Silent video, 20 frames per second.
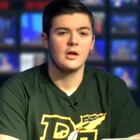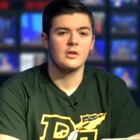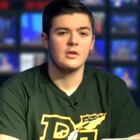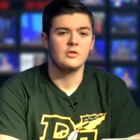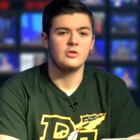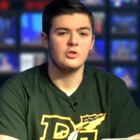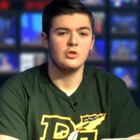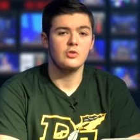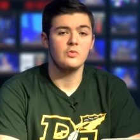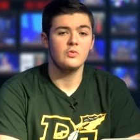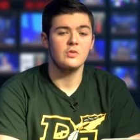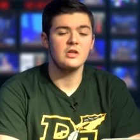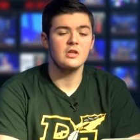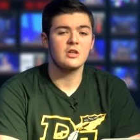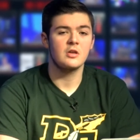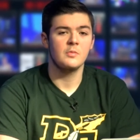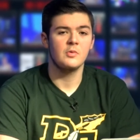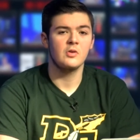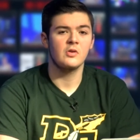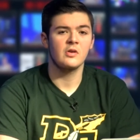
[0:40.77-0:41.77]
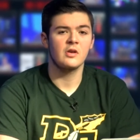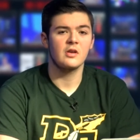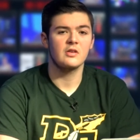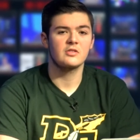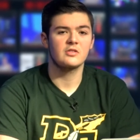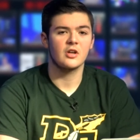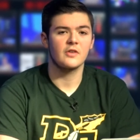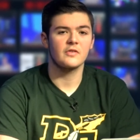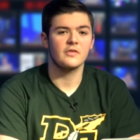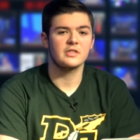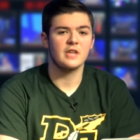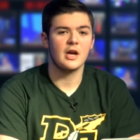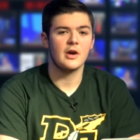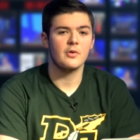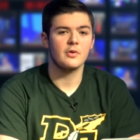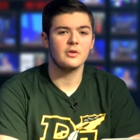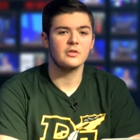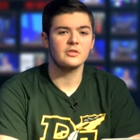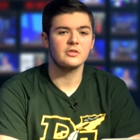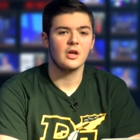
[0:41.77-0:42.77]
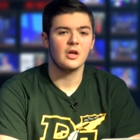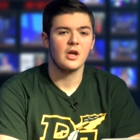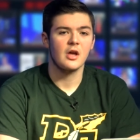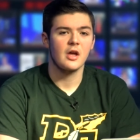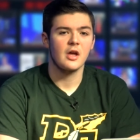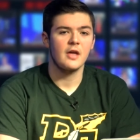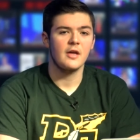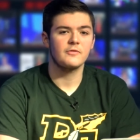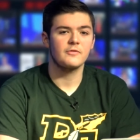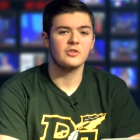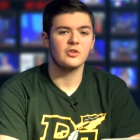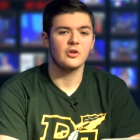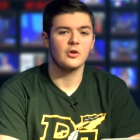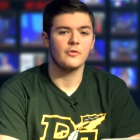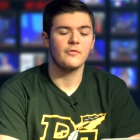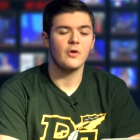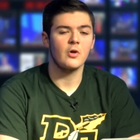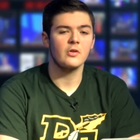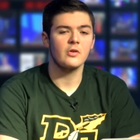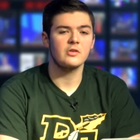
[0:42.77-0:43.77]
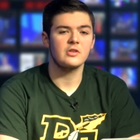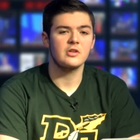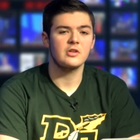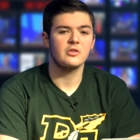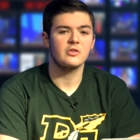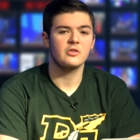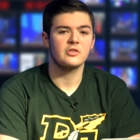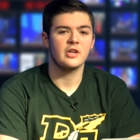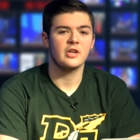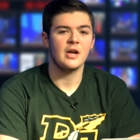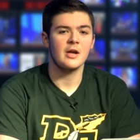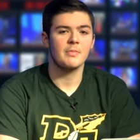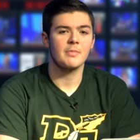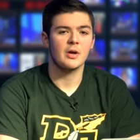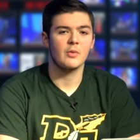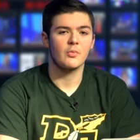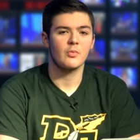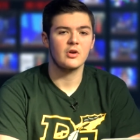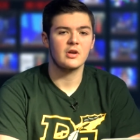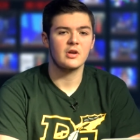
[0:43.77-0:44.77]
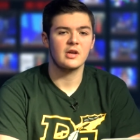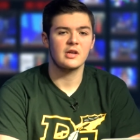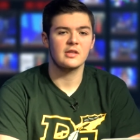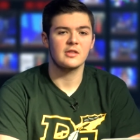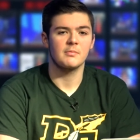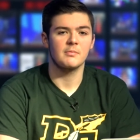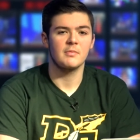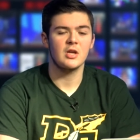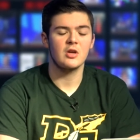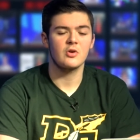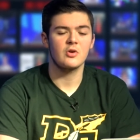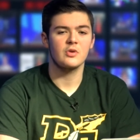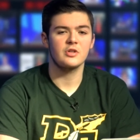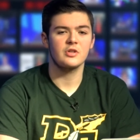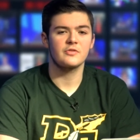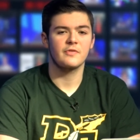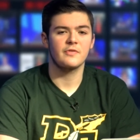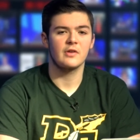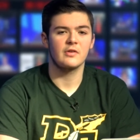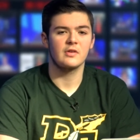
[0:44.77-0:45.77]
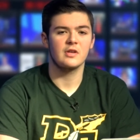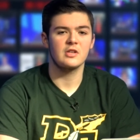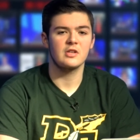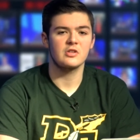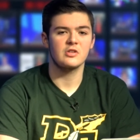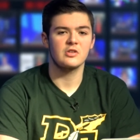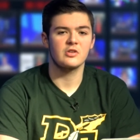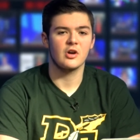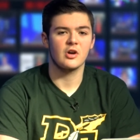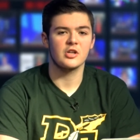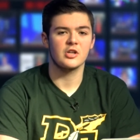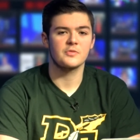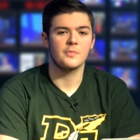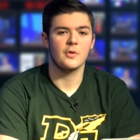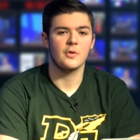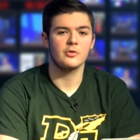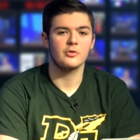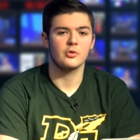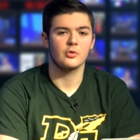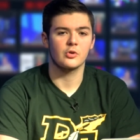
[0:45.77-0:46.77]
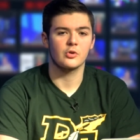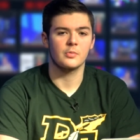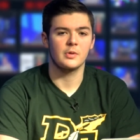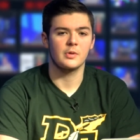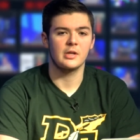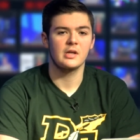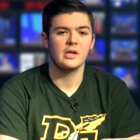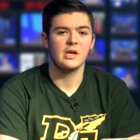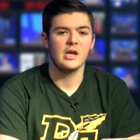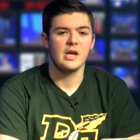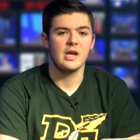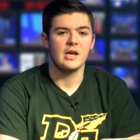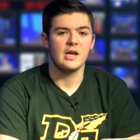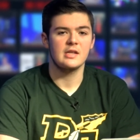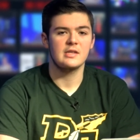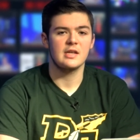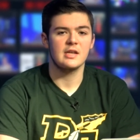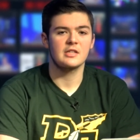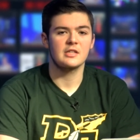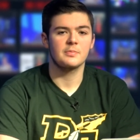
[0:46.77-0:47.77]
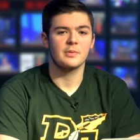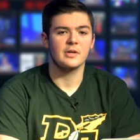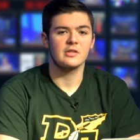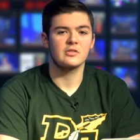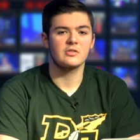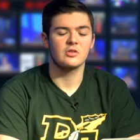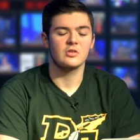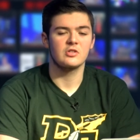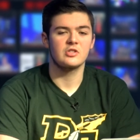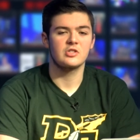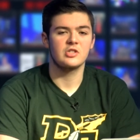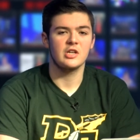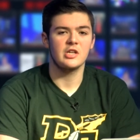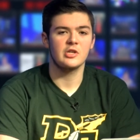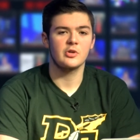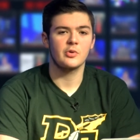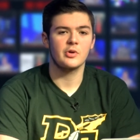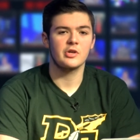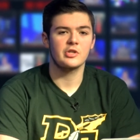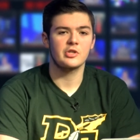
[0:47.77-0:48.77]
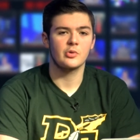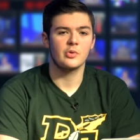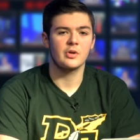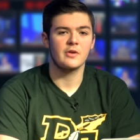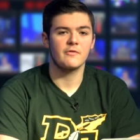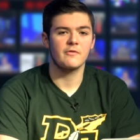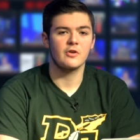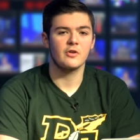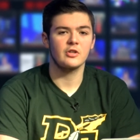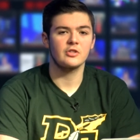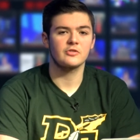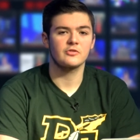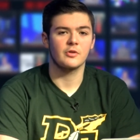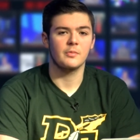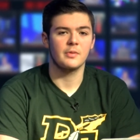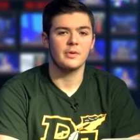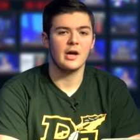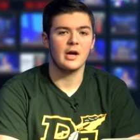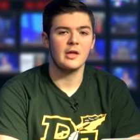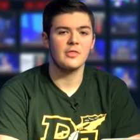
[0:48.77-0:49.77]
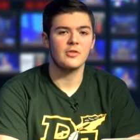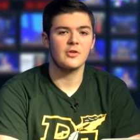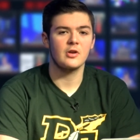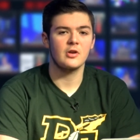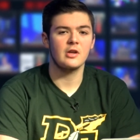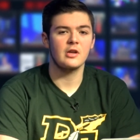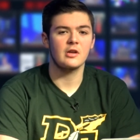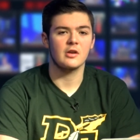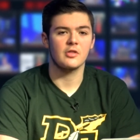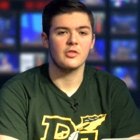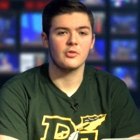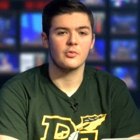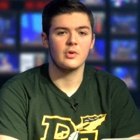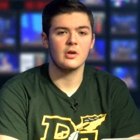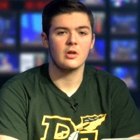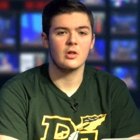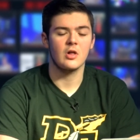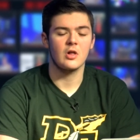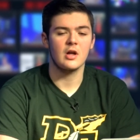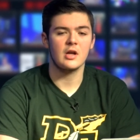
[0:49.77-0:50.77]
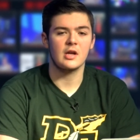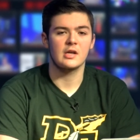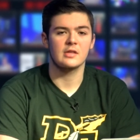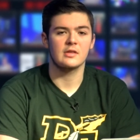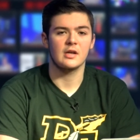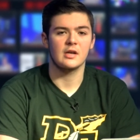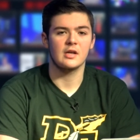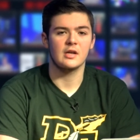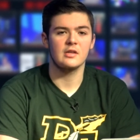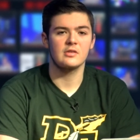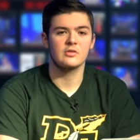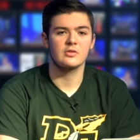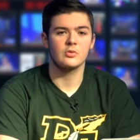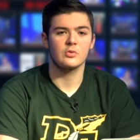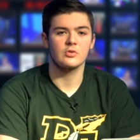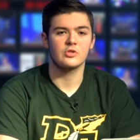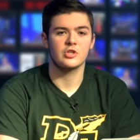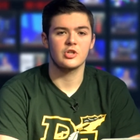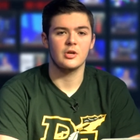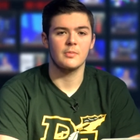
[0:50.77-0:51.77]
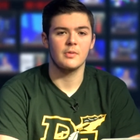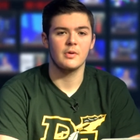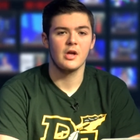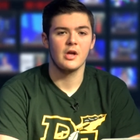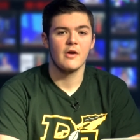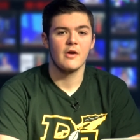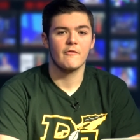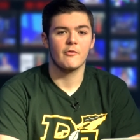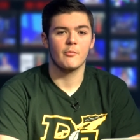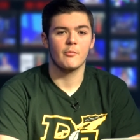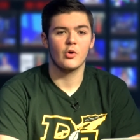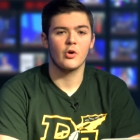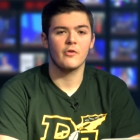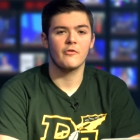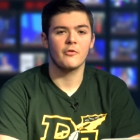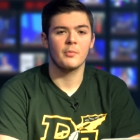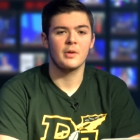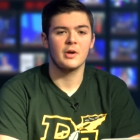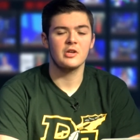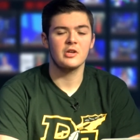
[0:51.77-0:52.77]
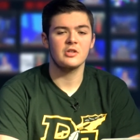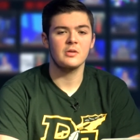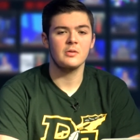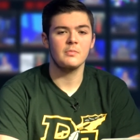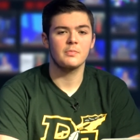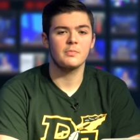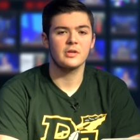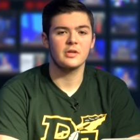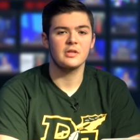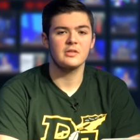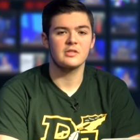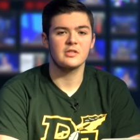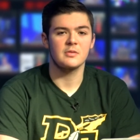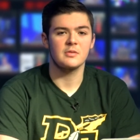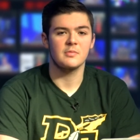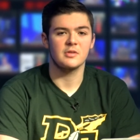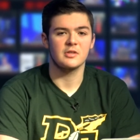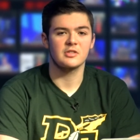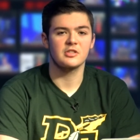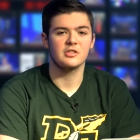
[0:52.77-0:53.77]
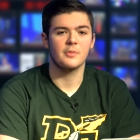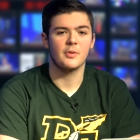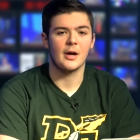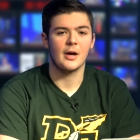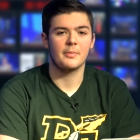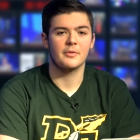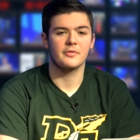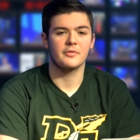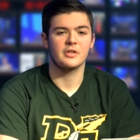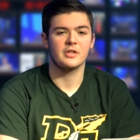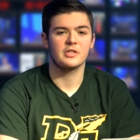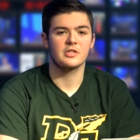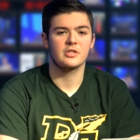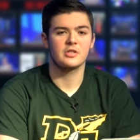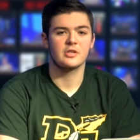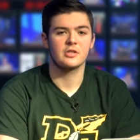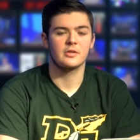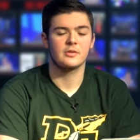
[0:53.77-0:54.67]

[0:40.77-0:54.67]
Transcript: Do you need community service hours? If so, volunteer your time by working at the Make-A-Wish Foundation Dodgeball Tournament. It takes place on January 21st from 9.30 to 3 o'clock at the high school gym. For more information, please see Mrs. Popovich.